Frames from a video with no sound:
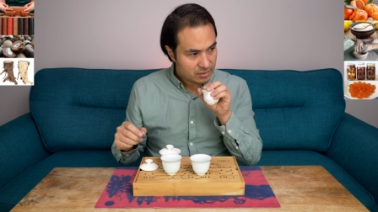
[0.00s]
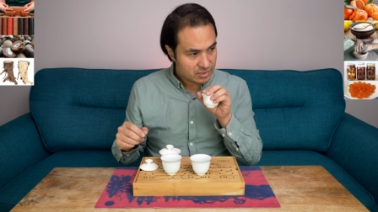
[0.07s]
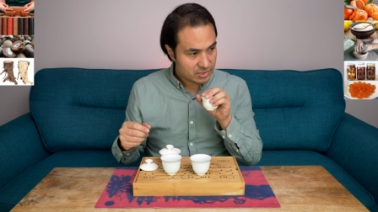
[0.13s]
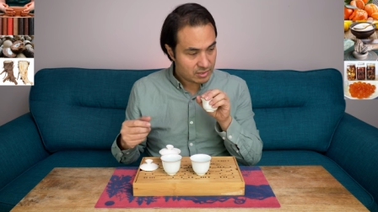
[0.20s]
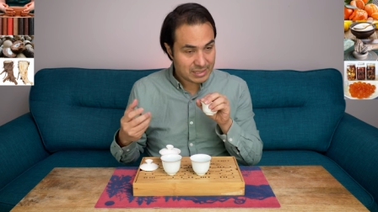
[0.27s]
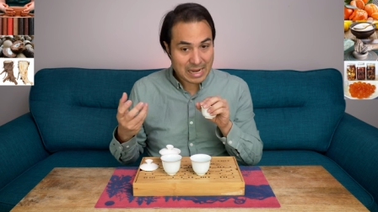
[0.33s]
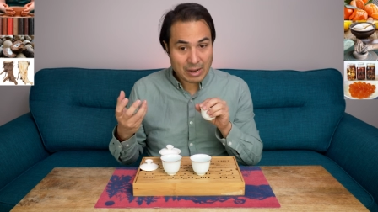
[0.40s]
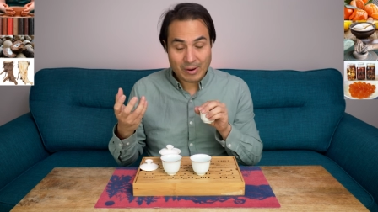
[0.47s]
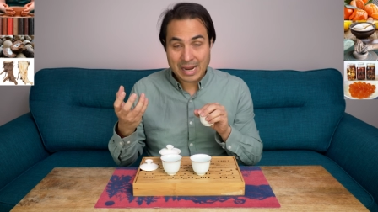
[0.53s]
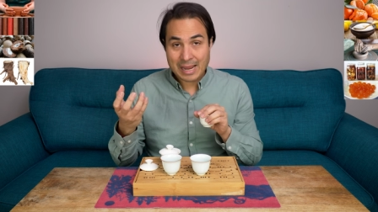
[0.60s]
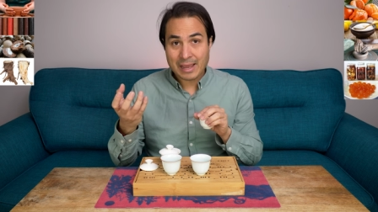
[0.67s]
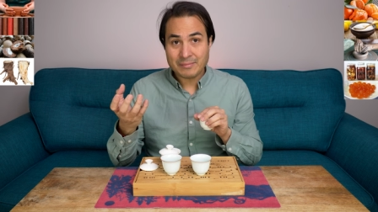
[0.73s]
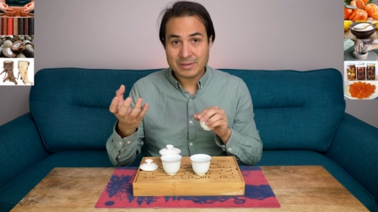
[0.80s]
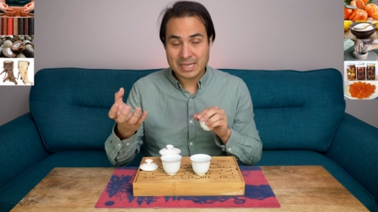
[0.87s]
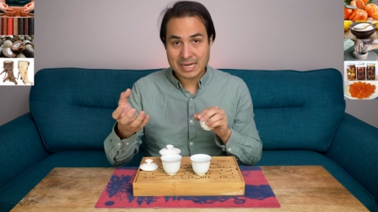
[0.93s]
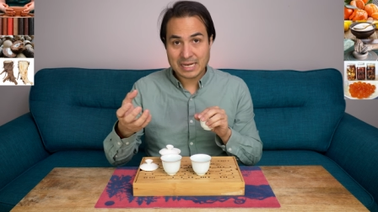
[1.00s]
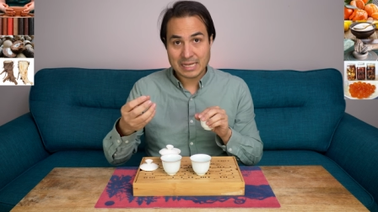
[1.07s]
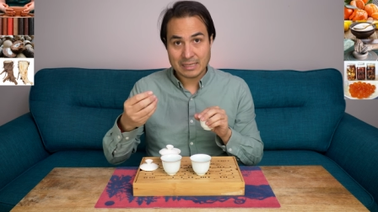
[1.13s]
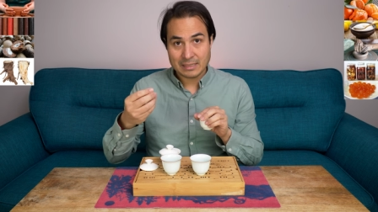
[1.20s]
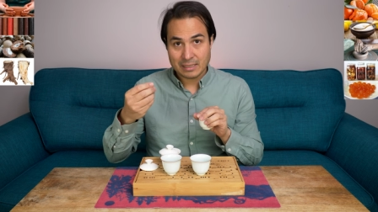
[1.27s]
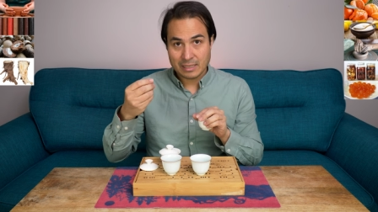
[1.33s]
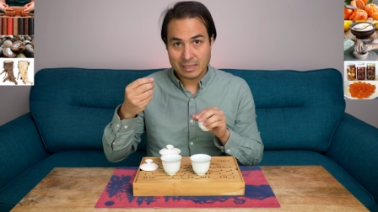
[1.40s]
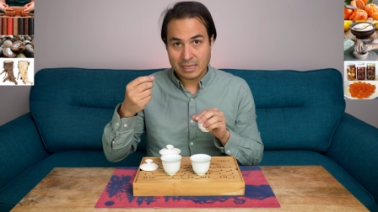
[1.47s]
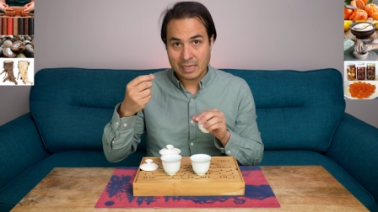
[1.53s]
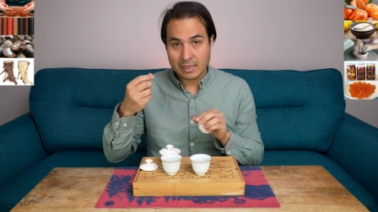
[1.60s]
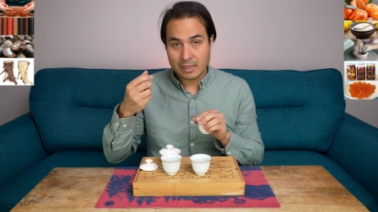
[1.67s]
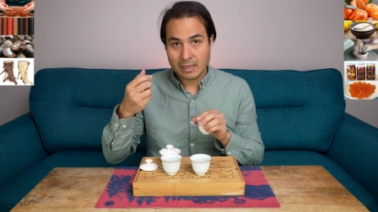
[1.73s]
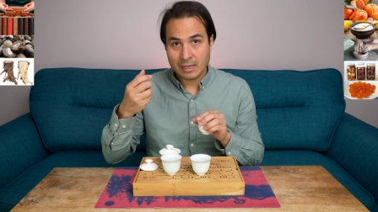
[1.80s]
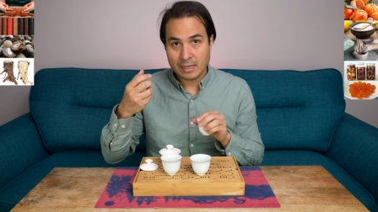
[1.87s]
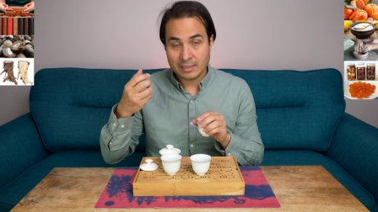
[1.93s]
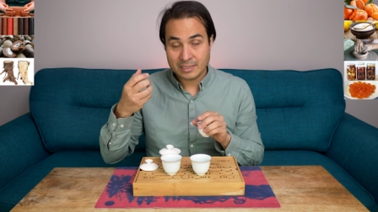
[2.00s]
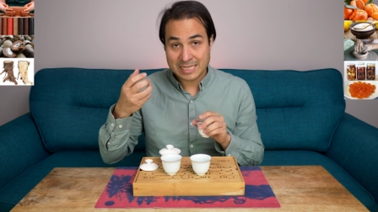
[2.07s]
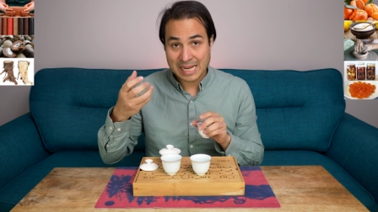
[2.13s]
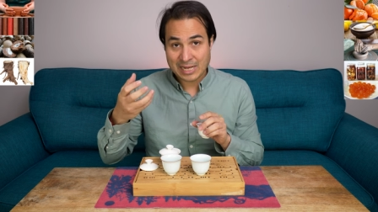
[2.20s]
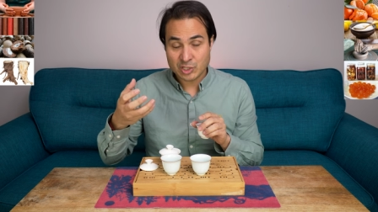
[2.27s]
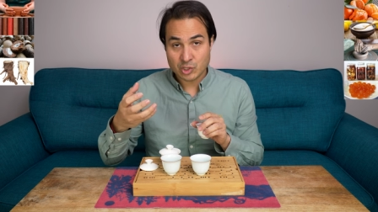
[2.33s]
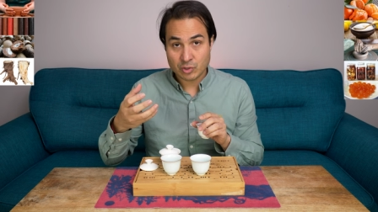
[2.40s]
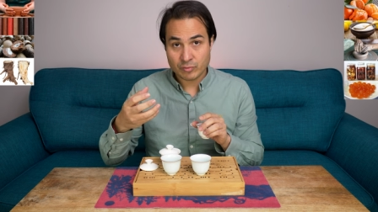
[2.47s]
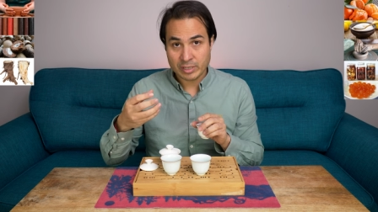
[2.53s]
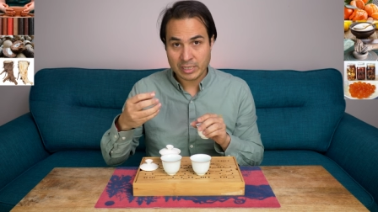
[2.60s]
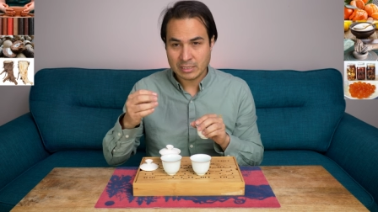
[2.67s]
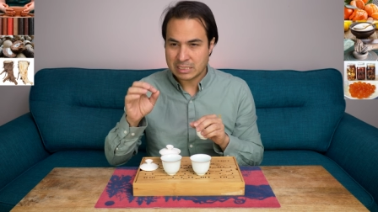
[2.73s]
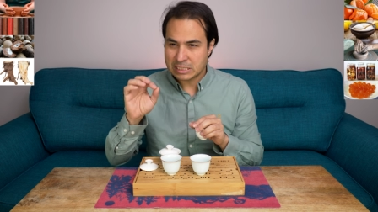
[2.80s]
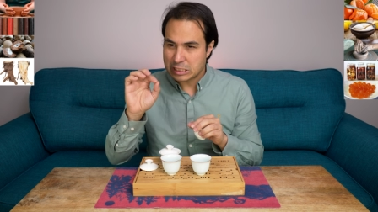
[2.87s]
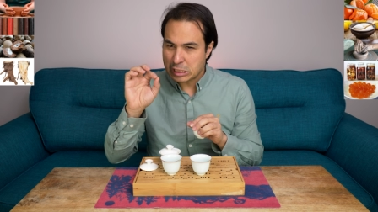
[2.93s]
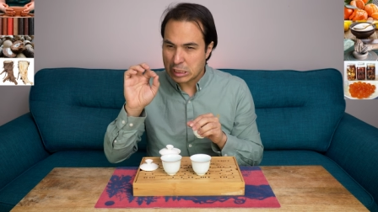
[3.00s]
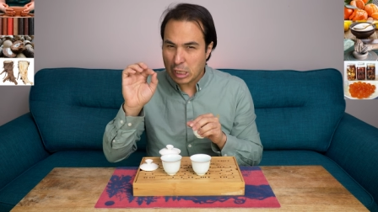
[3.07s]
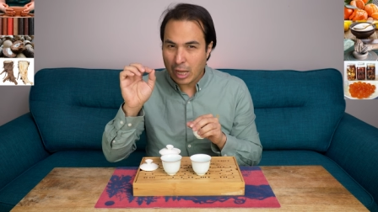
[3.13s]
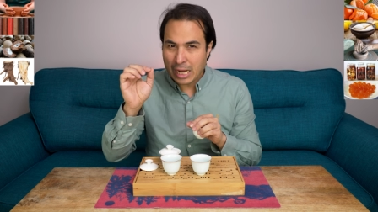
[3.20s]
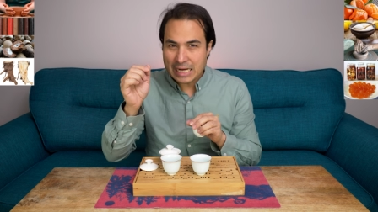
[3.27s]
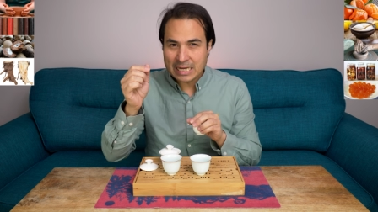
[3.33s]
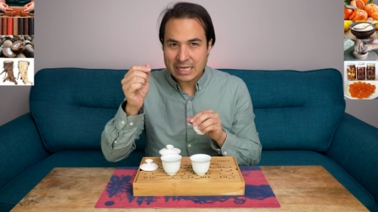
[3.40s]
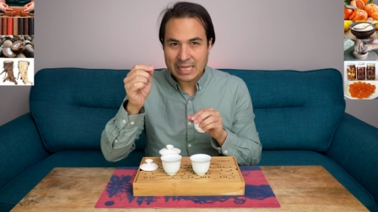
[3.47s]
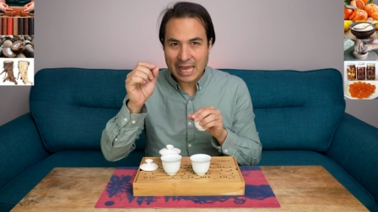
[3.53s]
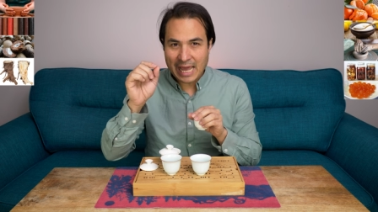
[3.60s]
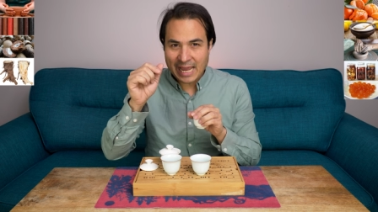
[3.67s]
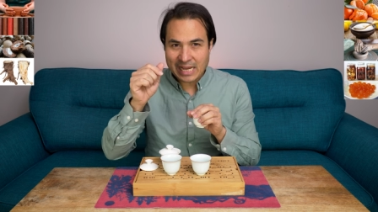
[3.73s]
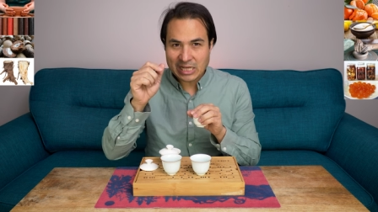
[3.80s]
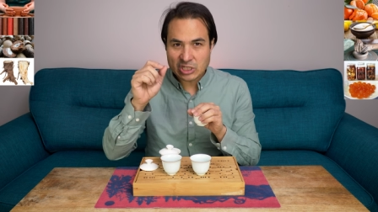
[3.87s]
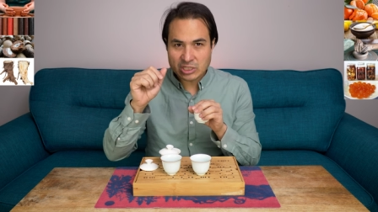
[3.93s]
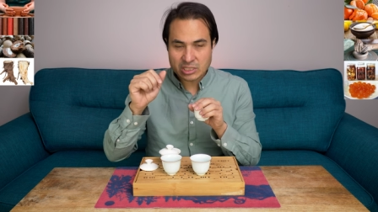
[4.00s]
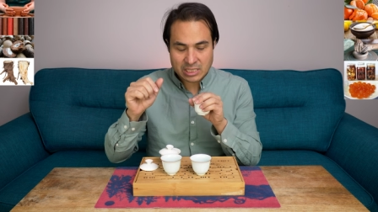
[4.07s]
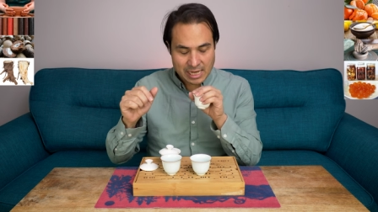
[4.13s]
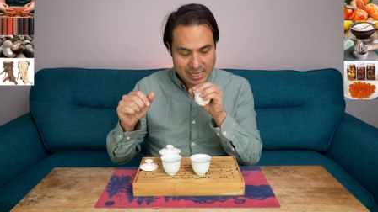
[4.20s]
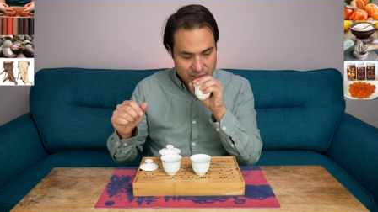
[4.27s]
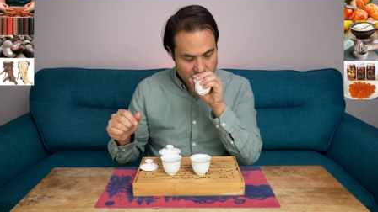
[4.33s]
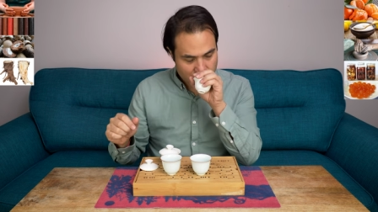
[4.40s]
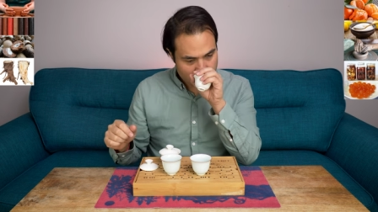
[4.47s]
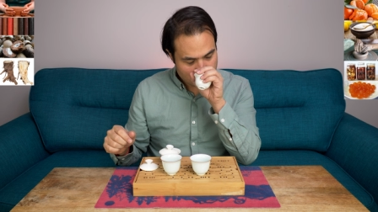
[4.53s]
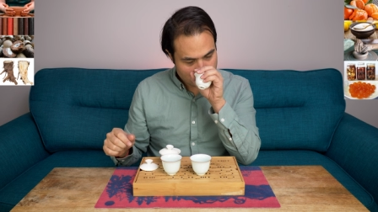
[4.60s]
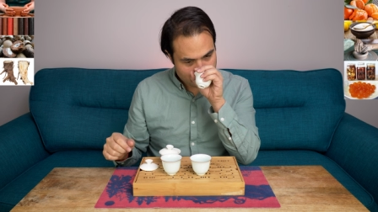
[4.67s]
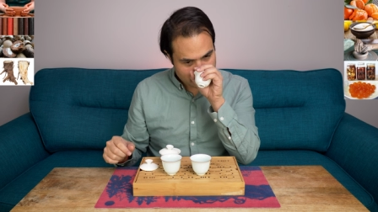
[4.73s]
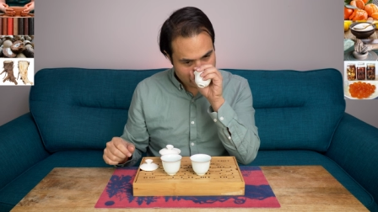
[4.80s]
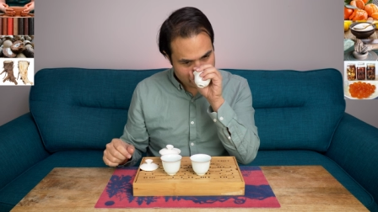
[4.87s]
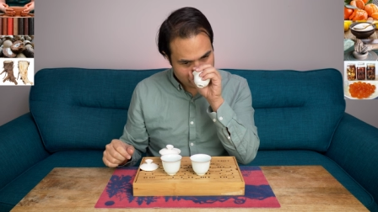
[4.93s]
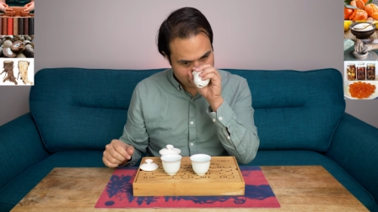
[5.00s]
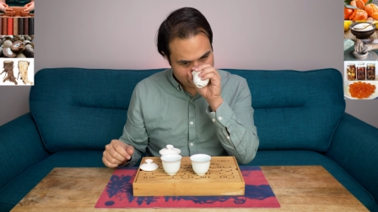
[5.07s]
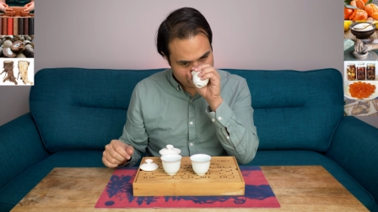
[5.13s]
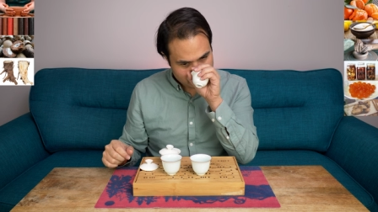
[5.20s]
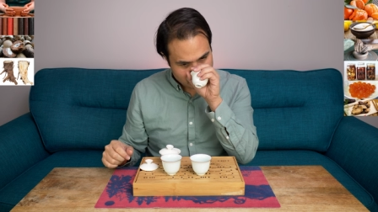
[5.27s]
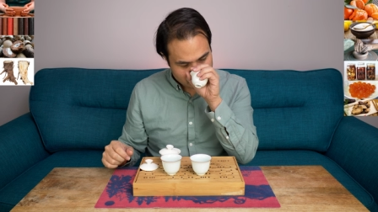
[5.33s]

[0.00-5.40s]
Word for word: so now I am getting tangerine, slightly aged tangerine peel.